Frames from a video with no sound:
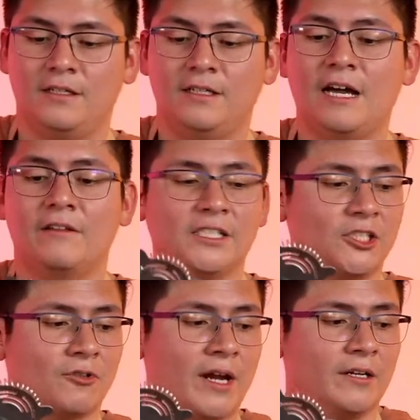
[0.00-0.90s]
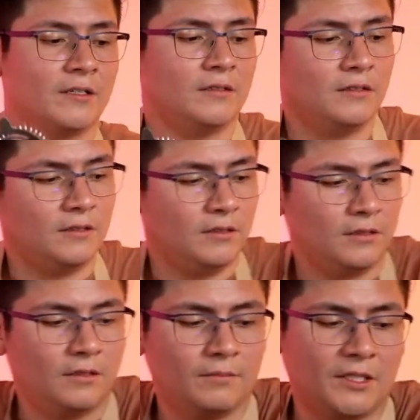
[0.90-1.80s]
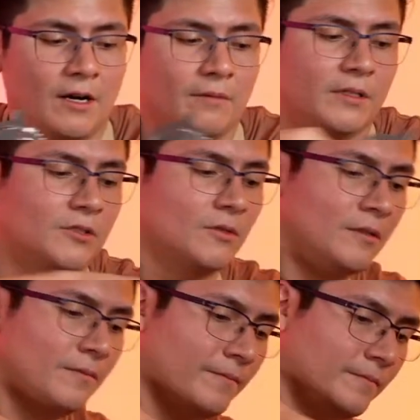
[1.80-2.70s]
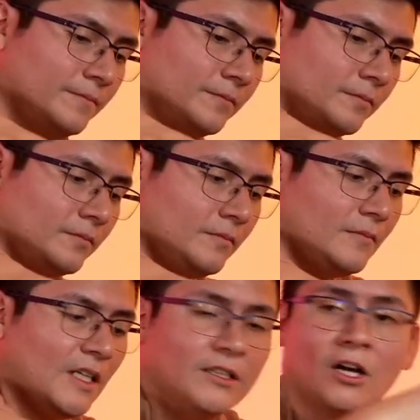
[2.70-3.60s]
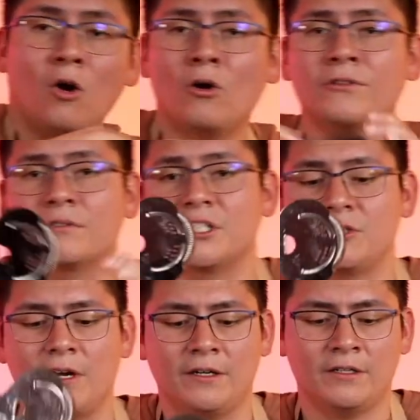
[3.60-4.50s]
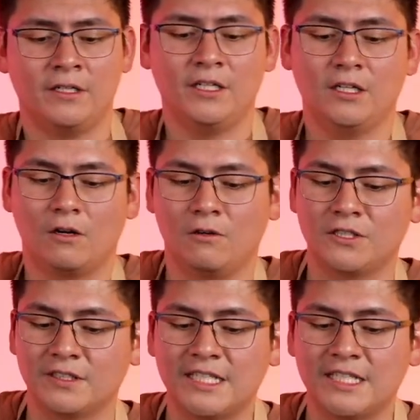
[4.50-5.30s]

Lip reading: Now this strainer, let me grab this one. The Hawthorne strainer goes on